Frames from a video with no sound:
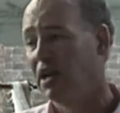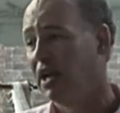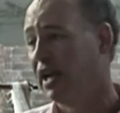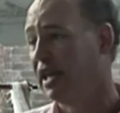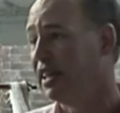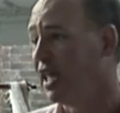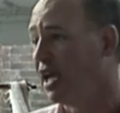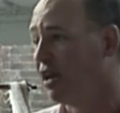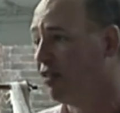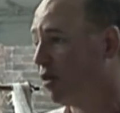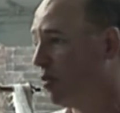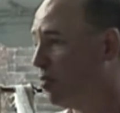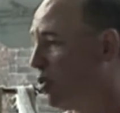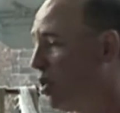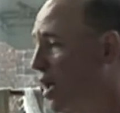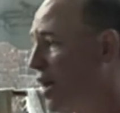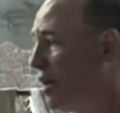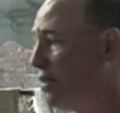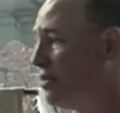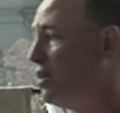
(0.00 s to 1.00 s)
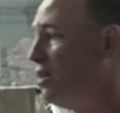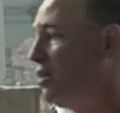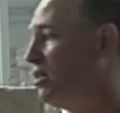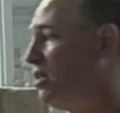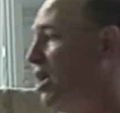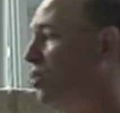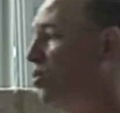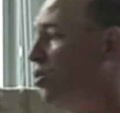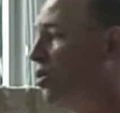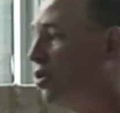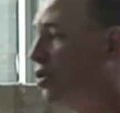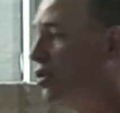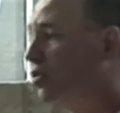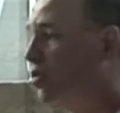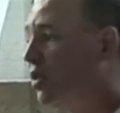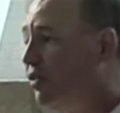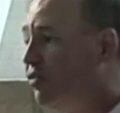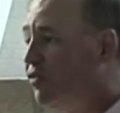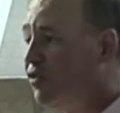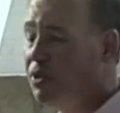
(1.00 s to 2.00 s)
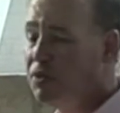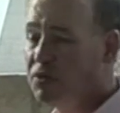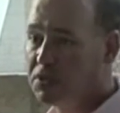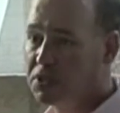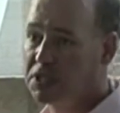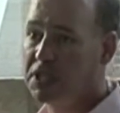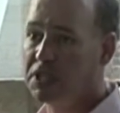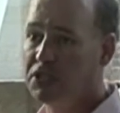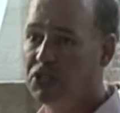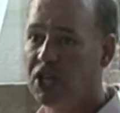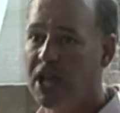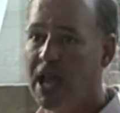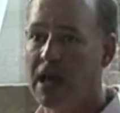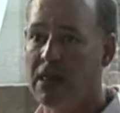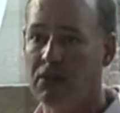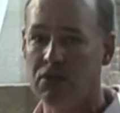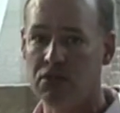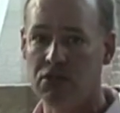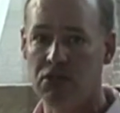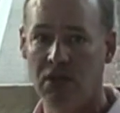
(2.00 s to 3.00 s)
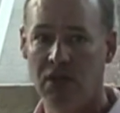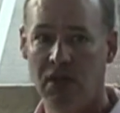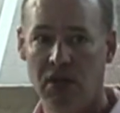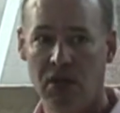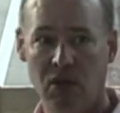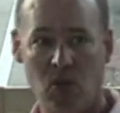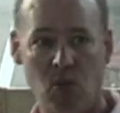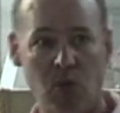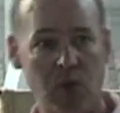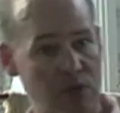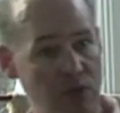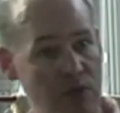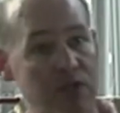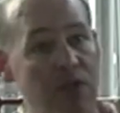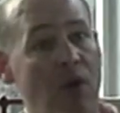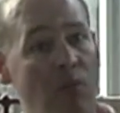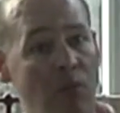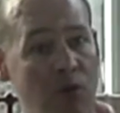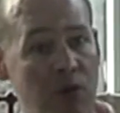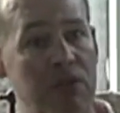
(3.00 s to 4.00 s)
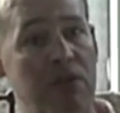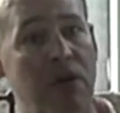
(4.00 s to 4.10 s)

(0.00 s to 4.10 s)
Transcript: And they replied that they were going to refuse the challenge, which was almost